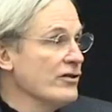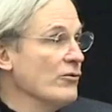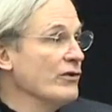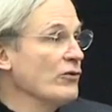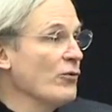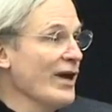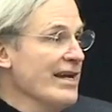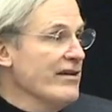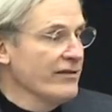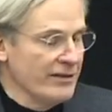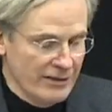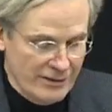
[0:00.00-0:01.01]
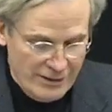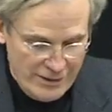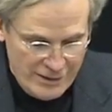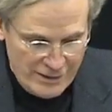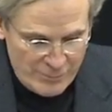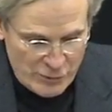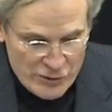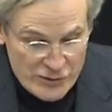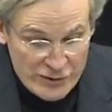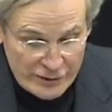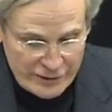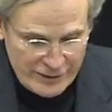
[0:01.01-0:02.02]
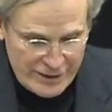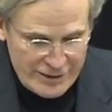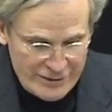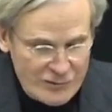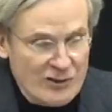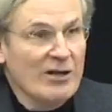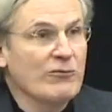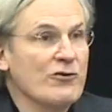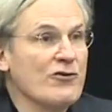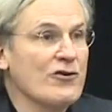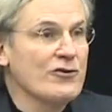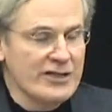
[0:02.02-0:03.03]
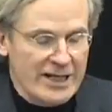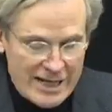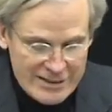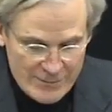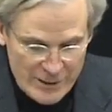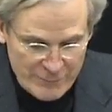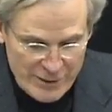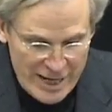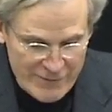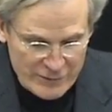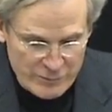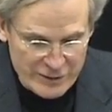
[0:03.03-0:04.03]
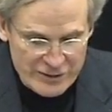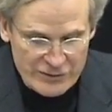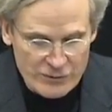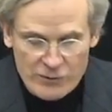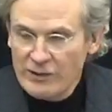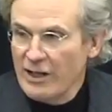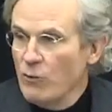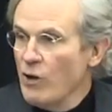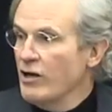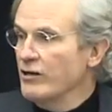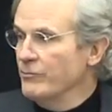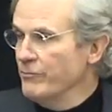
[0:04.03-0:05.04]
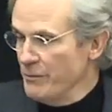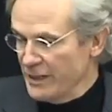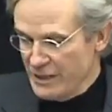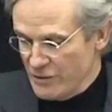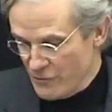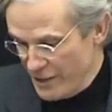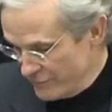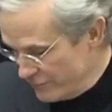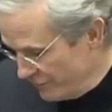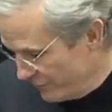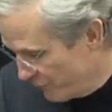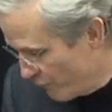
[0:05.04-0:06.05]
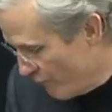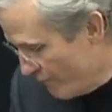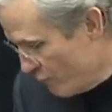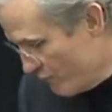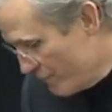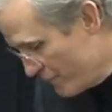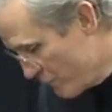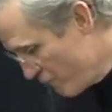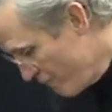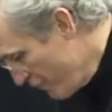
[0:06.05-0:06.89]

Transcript: So with great personal and general enthusiasm on behalf of the business school, I welcome Mickey Drexler. Thank you.